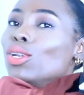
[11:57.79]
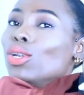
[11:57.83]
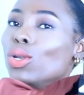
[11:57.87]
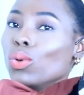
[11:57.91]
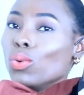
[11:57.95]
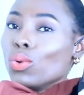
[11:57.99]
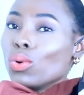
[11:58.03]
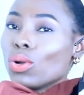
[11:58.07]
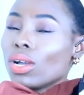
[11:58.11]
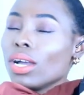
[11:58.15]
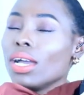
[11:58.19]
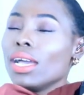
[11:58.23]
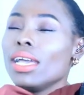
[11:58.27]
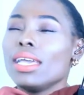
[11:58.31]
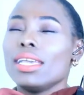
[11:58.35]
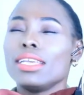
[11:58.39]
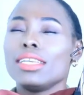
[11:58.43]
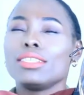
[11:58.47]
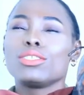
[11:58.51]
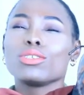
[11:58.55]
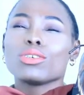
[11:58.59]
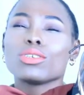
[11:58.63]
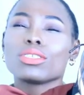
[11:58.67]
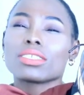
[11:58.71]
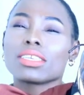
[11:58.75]
look
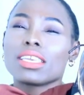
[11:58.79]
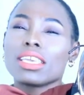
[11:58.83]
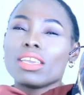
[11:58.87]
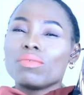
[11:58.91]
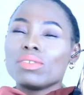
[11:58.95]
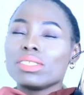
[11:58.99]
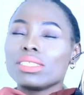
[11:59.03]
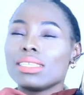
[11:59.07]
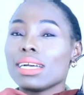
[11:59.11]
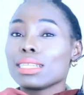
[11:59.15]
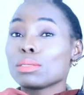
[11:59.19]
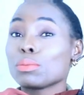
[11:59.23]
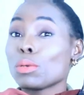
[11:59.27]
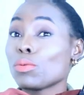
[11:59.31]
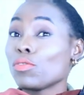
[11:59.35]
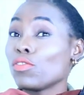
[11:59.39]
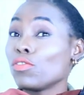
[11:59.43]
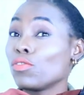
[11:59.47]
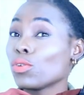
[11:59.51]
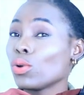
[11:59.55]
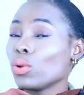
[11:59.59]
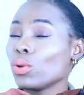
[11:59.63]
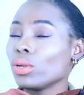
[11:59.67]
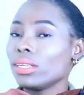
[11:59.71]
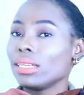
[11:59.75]
it just gave it that pop
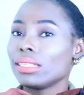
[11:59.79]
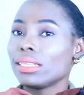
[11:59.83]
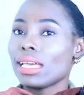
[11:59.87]
of color